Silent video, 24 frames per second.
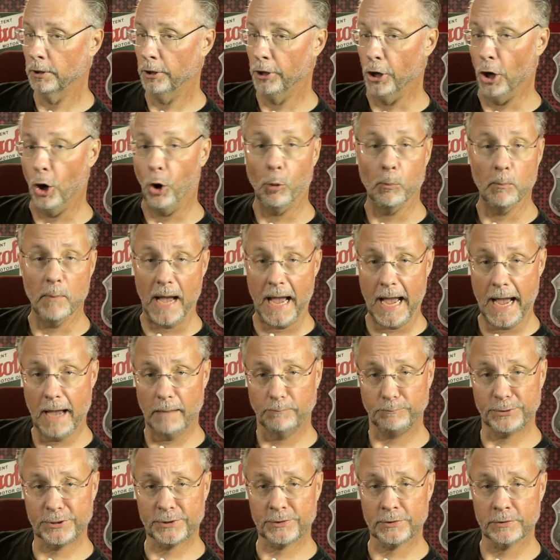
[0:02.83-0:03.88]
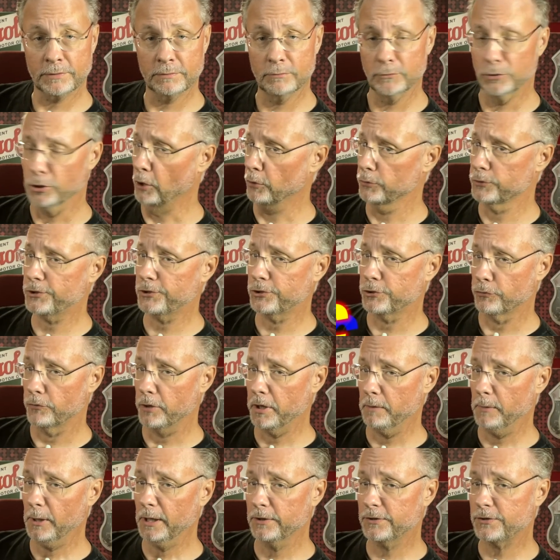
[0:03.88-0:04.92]
No maps? No
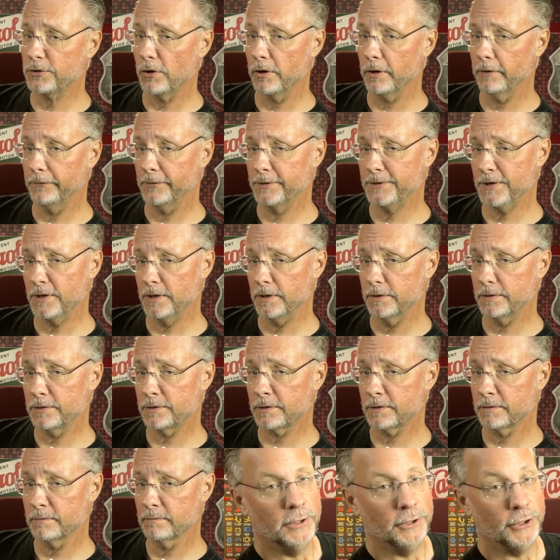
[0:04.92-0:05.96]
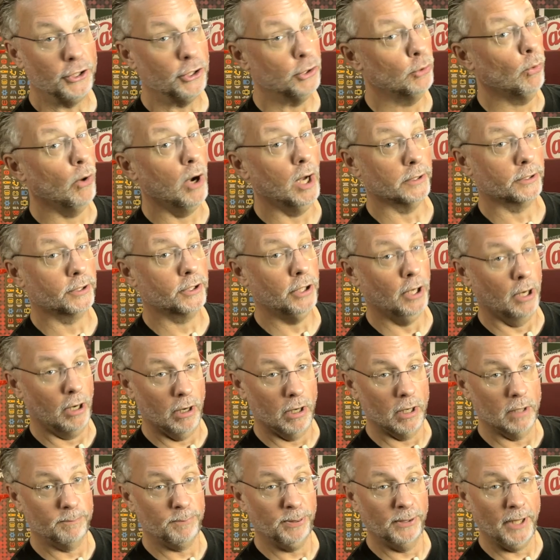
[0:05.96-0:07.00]
streaming services? Do you want
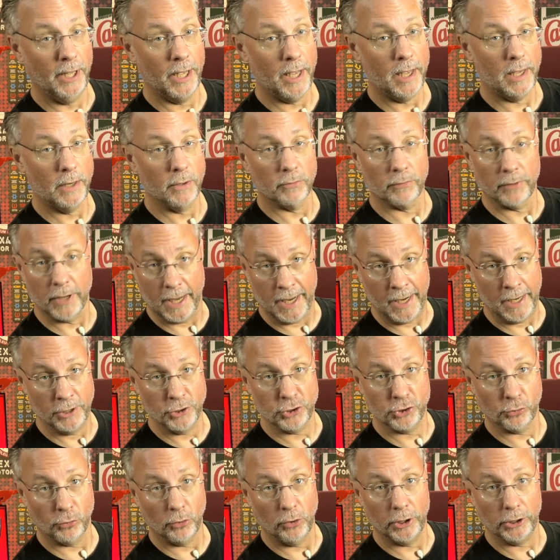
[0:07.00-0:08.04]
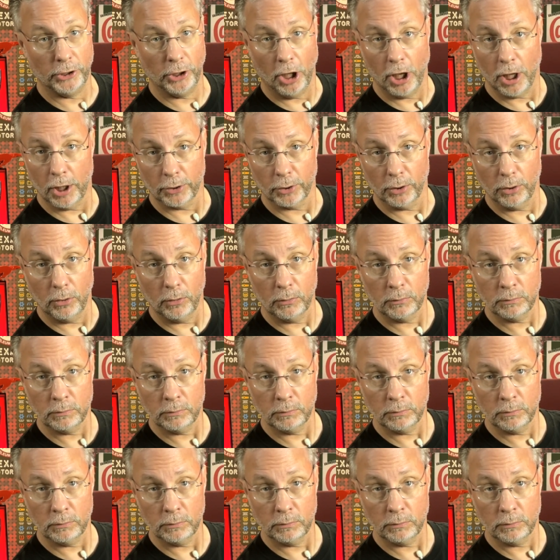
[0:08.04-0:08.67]
CarPlay or Android Auto?